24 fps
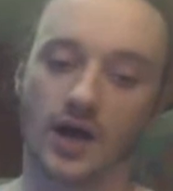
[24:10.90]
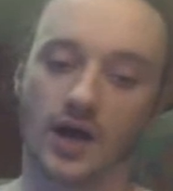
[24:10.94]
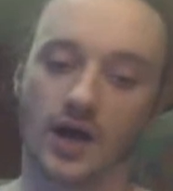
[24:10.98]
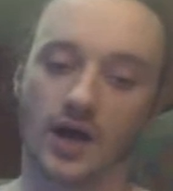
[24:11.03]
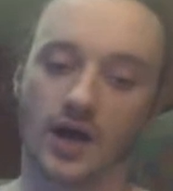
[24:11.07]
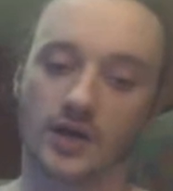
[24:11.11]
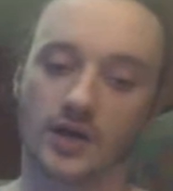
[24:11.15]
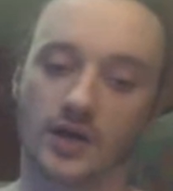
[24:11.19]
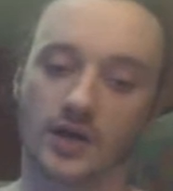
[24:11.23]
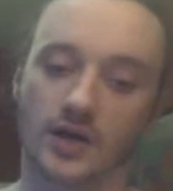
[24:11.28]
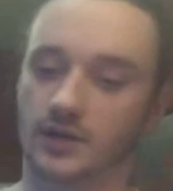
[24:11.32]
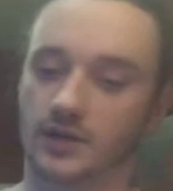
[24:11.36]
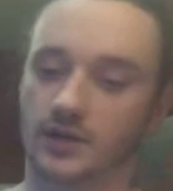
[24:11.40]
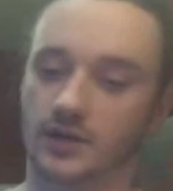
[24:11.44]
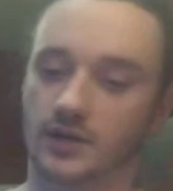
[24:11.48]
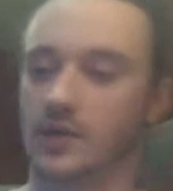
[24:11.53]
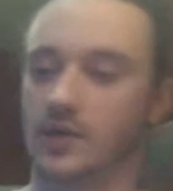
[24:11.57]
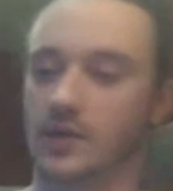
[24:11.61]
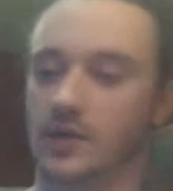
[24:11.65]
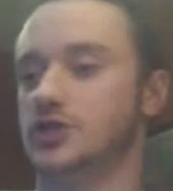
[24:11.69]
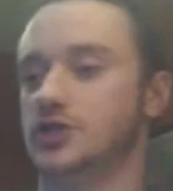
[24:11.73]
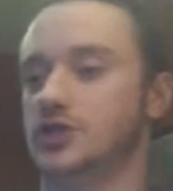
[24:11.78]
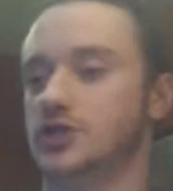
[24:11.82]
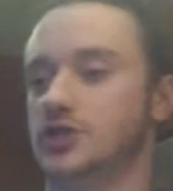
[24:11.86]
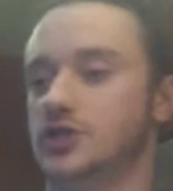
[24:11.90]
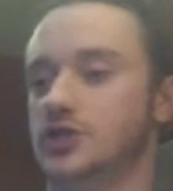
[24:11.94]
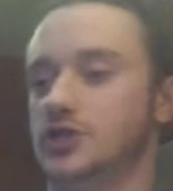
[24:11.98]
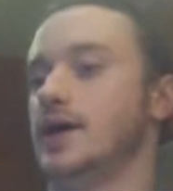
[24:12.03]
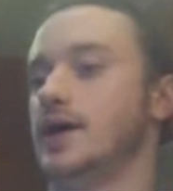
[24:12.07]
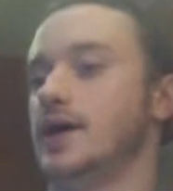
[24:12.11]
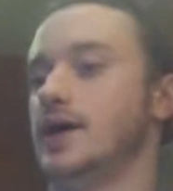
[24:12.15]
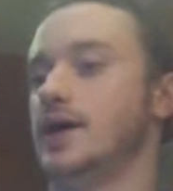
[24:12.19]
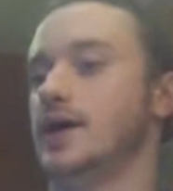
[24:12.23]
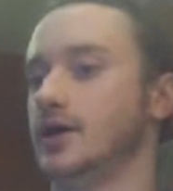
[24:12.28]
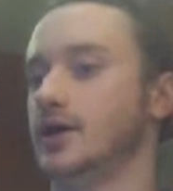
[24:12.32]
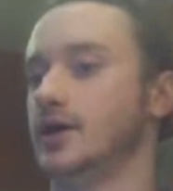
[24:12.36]
would just have a blast on the
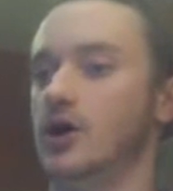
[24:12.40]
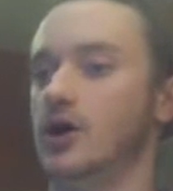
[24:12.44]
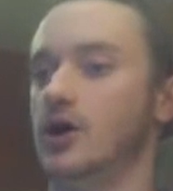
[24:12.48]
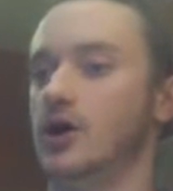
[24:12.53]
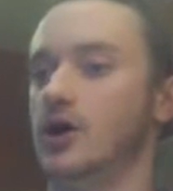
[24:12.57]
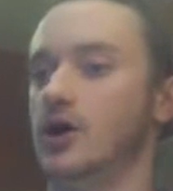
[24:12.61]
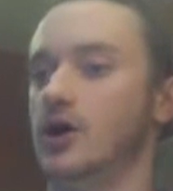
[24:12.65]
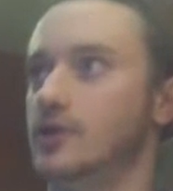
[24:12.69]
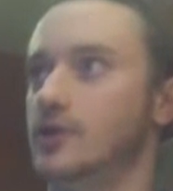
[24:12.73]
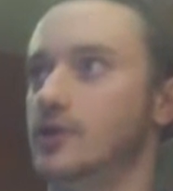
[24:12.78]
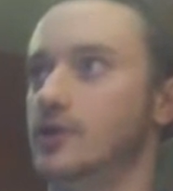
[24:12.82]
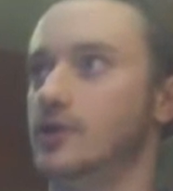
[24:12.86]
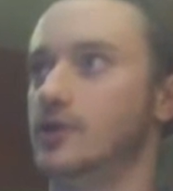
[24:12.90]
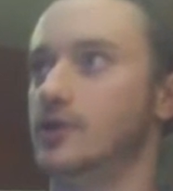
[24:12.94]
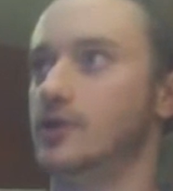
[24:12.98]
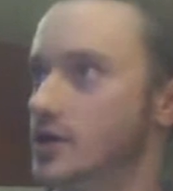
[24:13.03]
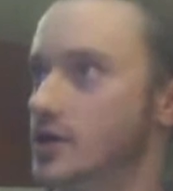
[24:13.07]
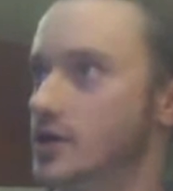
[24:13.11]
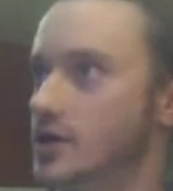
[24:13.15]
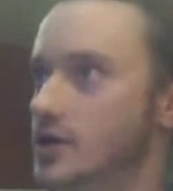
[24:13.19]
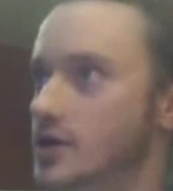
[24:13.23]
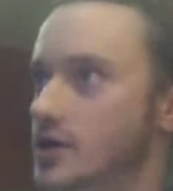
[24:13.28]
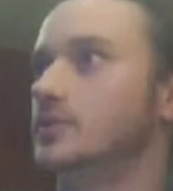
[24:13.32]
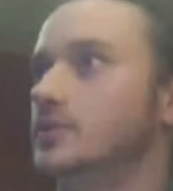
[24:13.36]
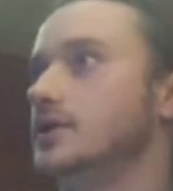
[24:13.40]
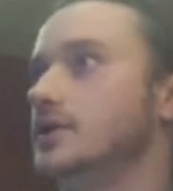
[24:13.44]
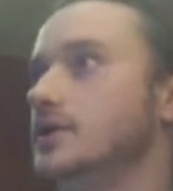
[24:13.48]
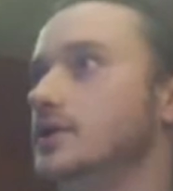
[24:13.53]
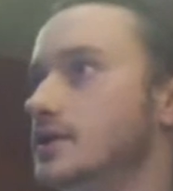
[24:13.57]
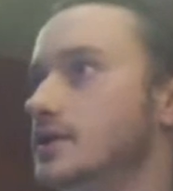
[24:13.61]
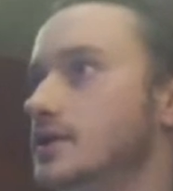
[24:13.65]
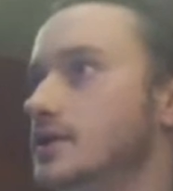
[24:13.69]
trampoline all the time. And so